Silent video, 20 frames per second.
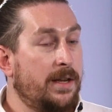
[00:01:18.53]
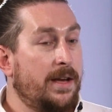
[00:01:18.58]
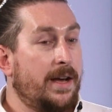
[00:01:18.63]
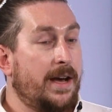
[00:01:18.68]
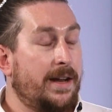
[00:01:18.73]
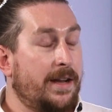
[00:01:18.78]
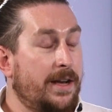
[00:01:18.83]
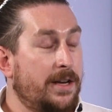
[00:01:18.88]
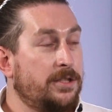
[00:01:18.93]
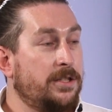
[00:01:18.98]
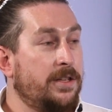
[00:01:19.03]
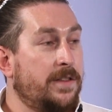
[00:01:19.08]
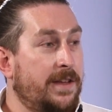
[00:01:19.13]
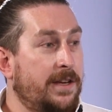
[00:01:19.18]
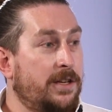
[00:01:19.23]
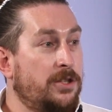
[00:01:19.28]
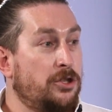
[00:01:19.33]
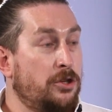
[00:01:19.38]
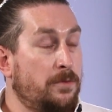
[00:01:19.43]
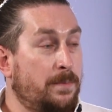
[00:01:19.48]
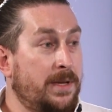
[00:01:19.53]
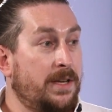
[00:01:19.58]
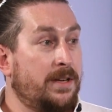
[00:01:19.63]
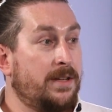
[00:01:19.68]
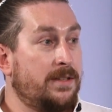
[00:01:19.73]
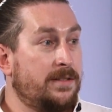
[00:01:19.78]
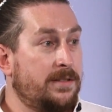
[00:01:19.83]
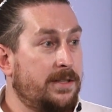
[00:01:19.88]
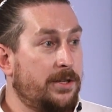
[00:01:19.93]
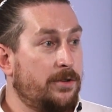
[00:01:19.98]
and actually they should be
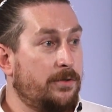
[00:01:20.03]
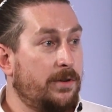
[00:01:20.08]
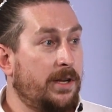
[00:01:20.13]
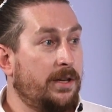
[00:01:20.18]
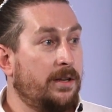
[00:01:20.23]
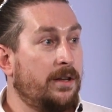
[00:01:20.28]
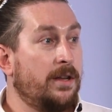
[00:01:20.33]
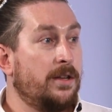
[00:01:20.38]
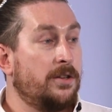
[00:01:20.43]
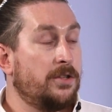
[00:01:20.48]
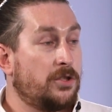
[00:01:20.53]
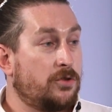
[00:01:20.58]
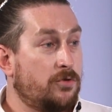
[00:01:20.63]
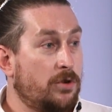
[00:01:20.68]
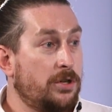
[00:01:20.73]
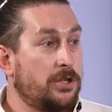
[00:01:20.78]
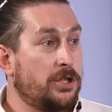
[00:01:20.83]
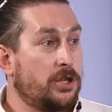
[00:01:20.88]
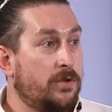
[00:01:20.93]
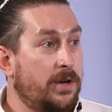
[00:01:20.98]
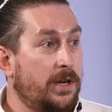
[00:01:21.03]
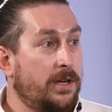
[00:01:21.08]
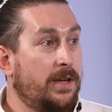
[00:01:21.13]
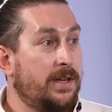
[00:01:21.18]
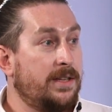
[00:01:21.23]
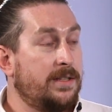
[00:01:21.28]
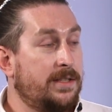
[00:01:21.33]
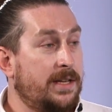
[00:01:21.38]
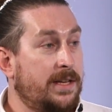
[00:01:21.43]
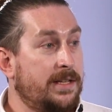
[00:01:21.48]
considering structuring
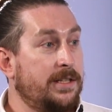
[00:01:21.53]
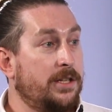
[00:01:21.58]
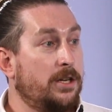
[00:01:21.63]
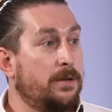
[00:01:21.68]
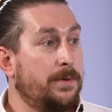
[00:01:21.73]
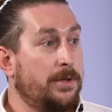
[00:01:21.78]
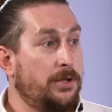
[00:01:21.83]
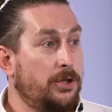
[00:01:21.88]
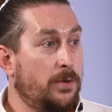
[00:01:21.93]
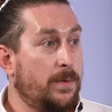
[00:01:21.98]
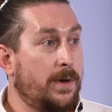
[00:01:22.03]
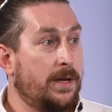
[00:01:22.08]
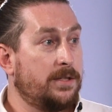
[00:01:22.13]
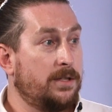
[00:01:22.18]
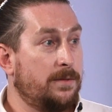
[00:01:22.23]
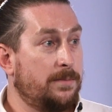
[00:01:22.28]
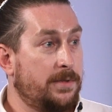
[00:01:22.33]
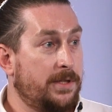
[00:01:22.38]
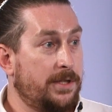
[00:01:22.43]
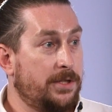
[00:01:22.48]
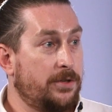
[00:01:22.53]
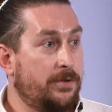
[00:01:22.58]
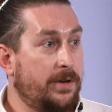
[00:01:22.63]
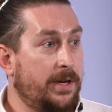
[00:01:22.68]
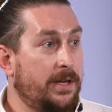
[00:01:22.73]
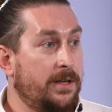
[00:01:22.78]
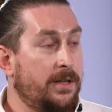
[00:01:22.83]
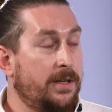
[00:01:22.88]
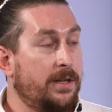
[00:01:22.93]
and setting up a US subsidiary.